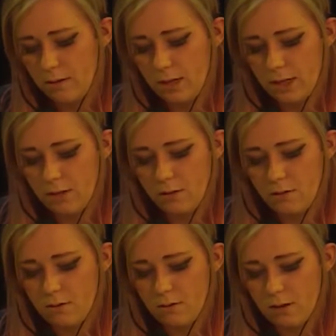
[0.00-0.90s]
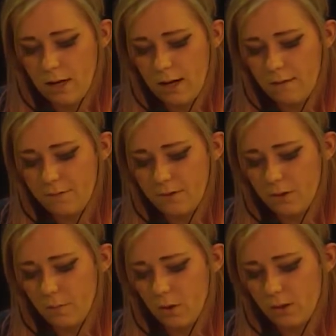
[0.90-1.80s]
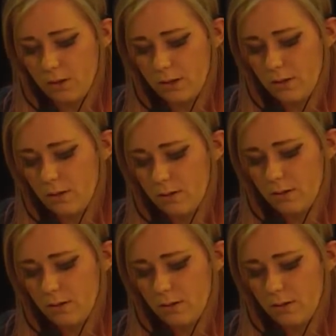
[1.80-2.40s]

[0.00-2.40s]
and you have some other